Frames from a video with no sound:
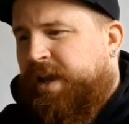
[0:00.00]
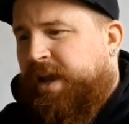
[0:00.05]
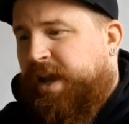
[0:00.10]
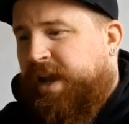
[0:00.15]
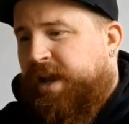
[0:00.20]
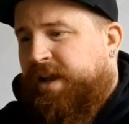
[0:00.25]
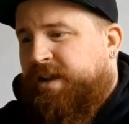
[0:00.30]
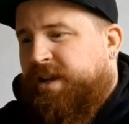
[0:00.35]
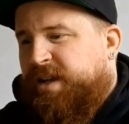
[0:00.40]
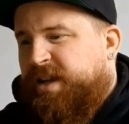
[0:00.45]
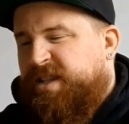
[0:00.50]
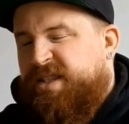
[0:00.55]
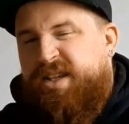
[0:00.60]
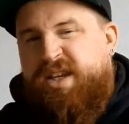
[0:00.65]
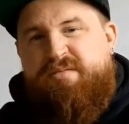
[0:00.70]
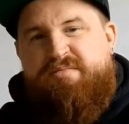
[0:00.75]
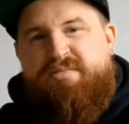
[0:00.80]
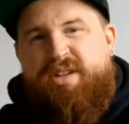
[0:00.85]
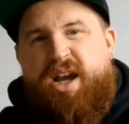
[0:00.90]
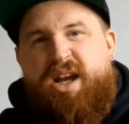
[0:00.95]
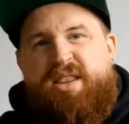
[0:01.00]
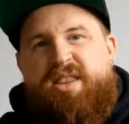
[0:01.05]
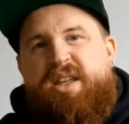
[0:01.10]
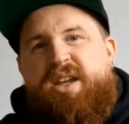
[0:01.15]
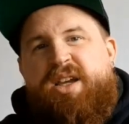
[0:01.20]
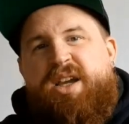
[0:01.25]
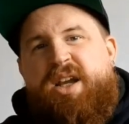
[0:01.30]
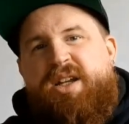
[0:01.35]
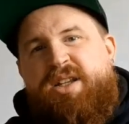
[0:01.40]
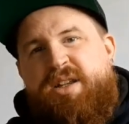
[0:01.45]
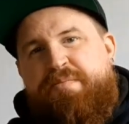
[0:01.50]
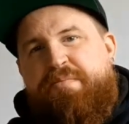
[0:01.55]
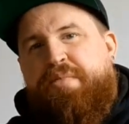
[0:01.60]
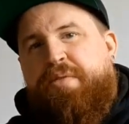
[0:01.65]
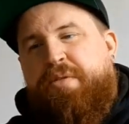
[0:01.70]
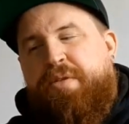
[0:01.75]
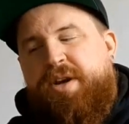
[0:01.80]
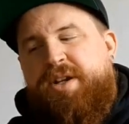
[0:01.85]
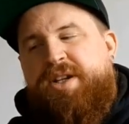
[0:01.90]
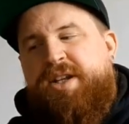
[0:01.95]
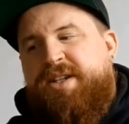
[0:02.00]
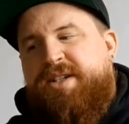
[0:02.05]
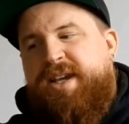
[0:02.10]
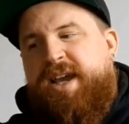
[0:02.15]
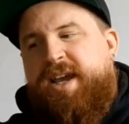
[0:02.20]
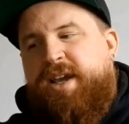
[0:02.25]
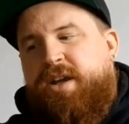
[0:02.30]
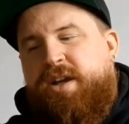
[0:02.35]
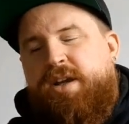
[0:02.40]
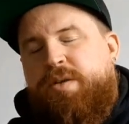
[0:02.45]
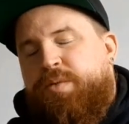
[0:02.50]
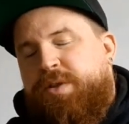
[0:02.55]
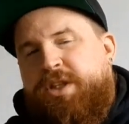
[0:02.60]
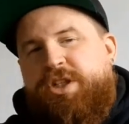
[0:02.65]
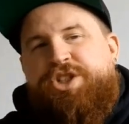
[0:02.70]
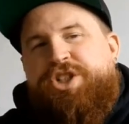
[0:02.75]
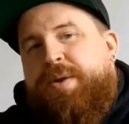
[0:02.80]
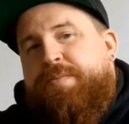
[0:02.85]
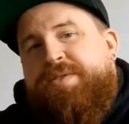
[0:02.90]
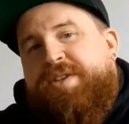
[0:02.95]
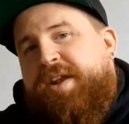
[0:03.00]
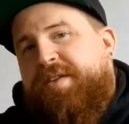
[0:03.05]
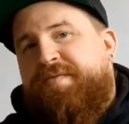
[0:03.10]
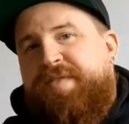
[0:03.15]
And like I said, I think I did pretty dang good with the gems that I